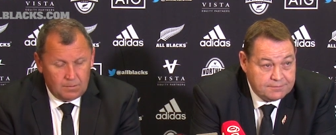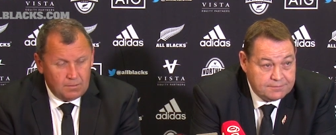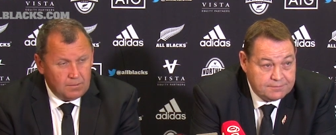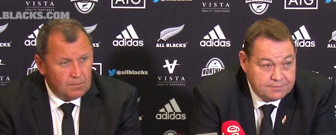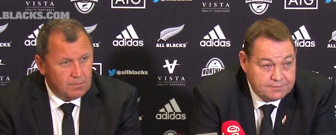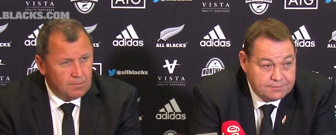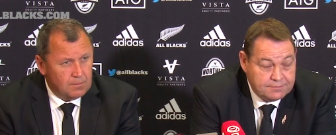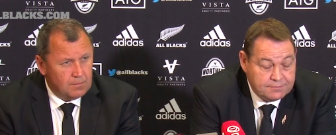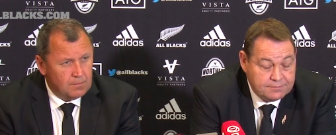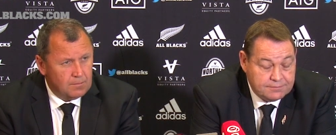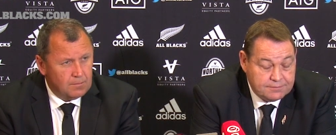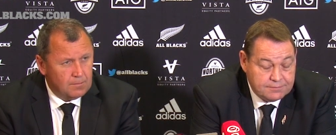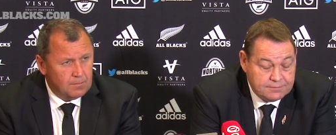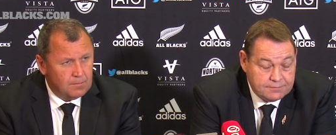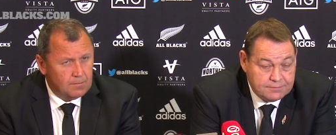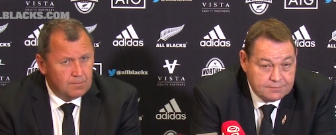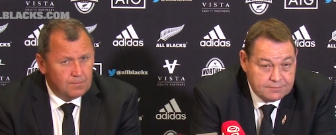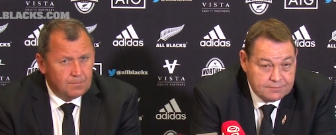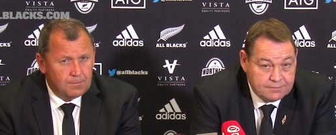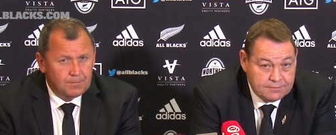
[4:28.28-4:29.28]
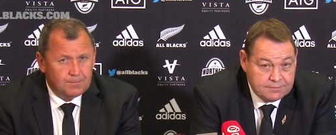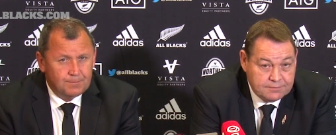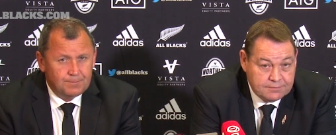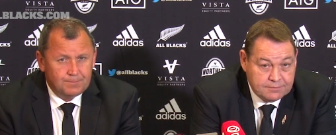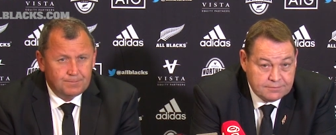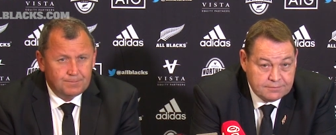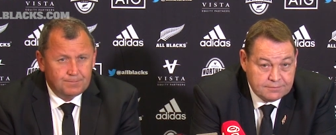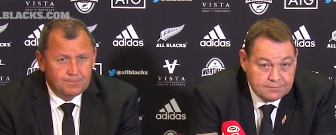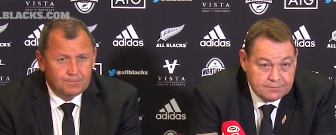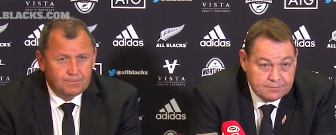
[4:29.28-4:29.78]

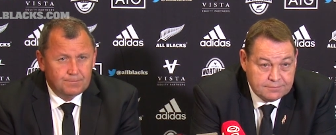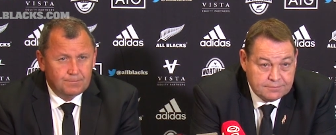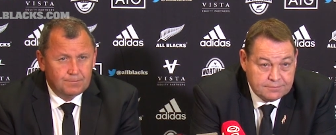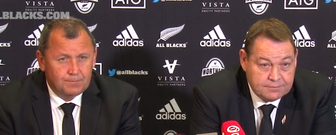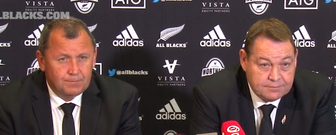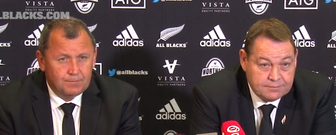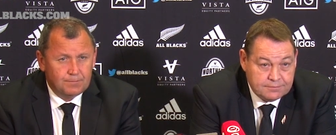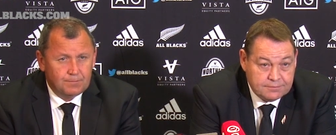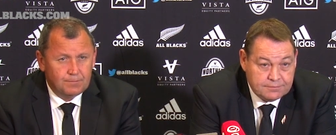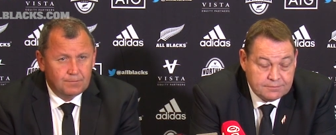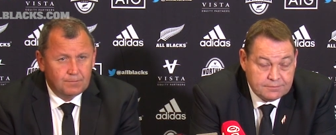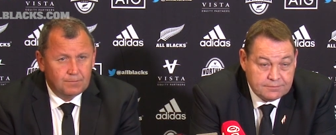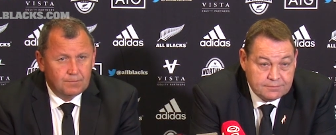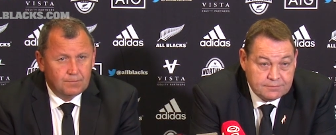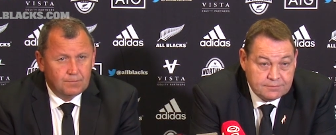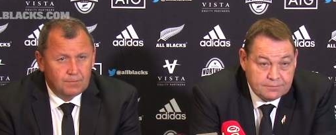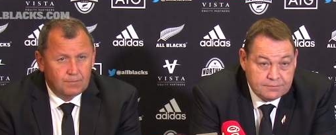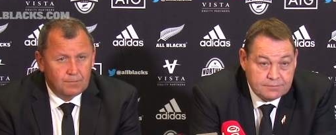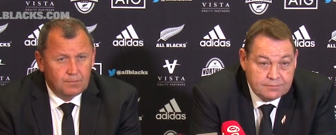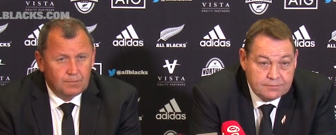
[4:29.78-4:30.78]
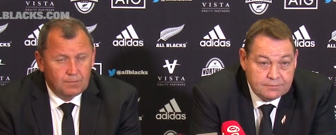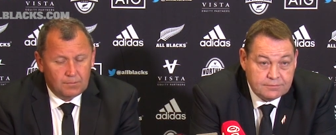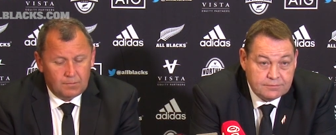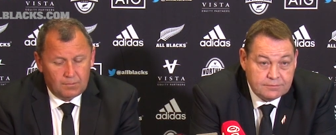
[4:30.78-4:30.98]
No one is speaking in this clip.